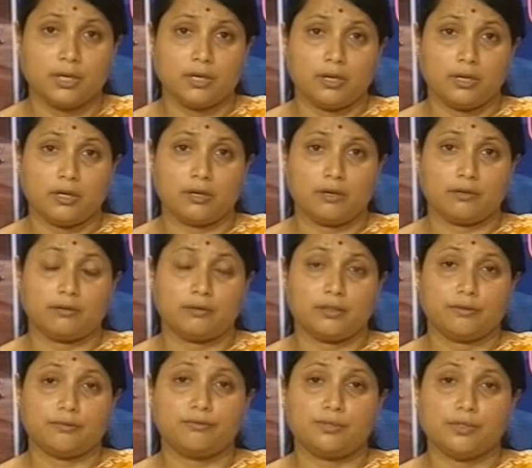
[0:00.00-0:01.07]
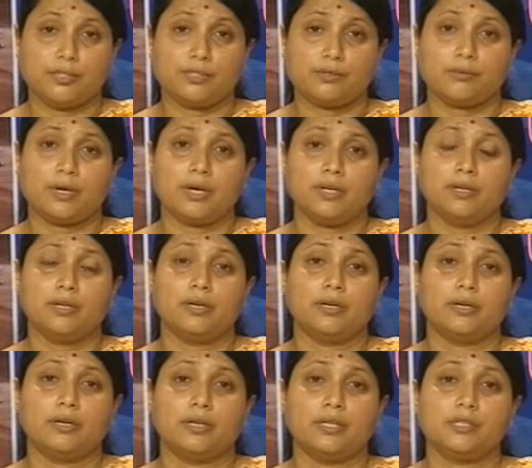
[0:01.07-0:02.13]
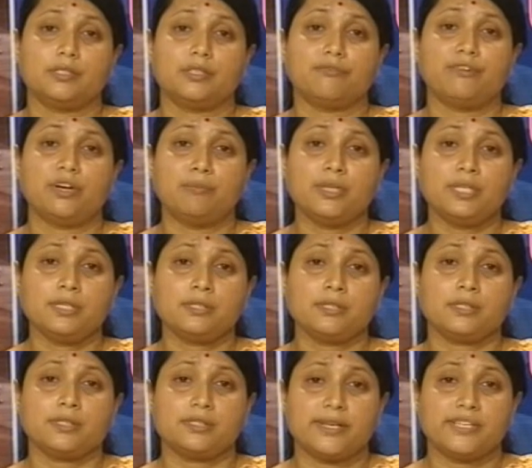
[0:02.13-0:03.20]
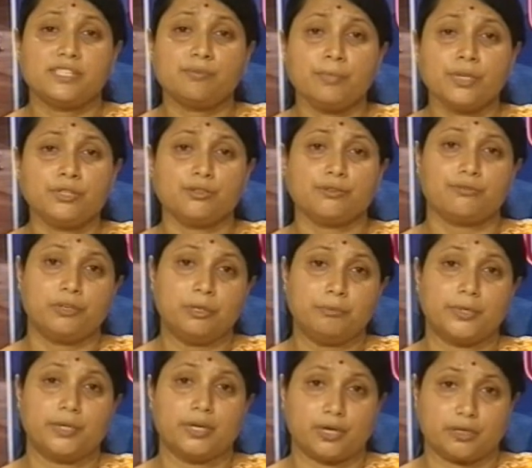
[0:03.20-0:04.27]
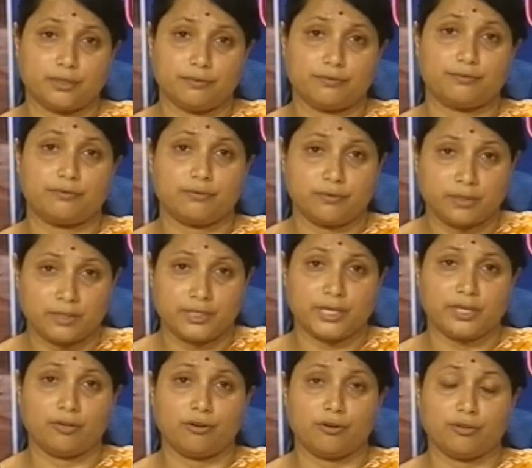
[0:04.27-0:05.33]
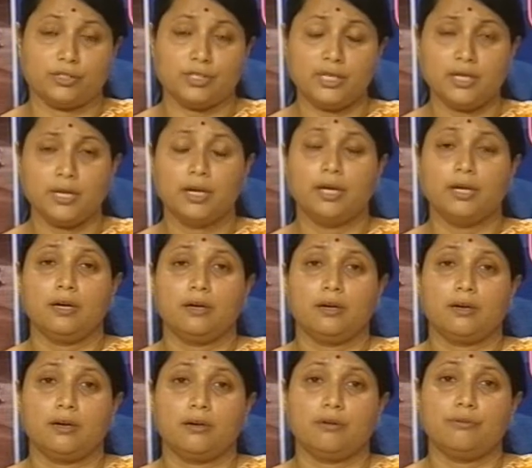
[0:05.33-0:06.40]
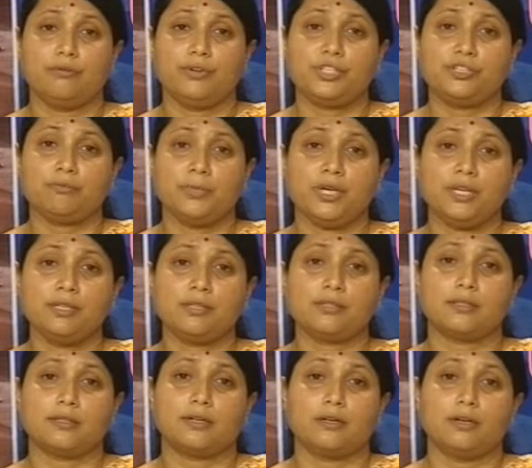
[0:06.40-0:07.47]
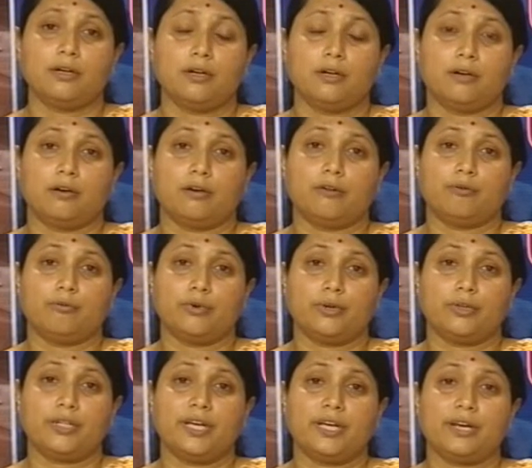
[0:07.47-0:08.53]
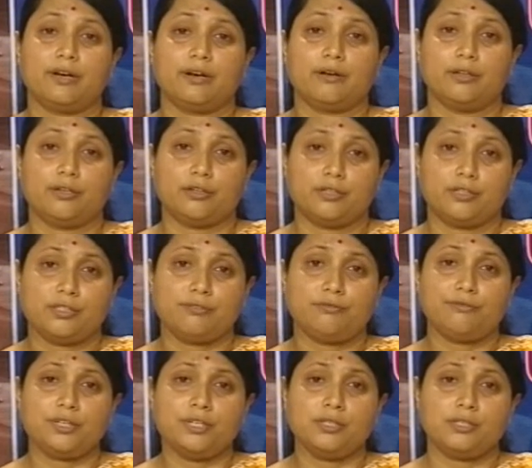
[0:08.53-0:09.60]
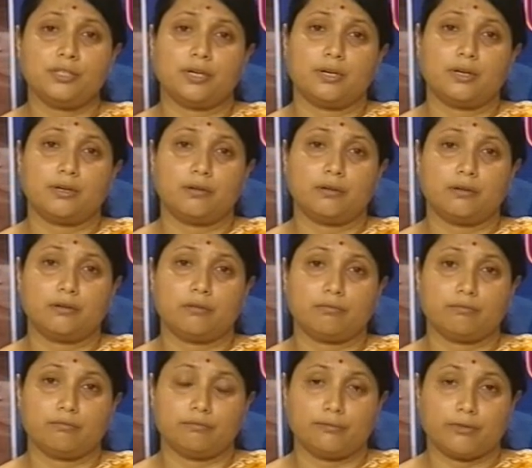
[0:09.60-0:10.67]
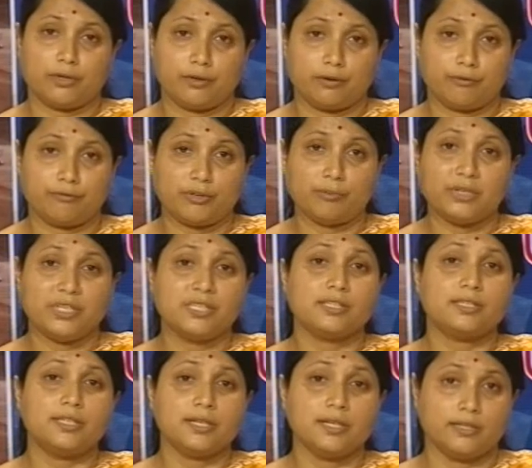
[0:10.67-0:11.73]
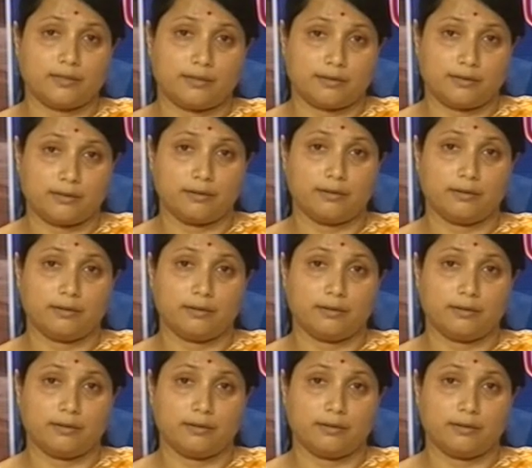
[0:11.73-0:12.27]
The first one is the feminist assessment of reproductive technology, which means there are different feminist theorists.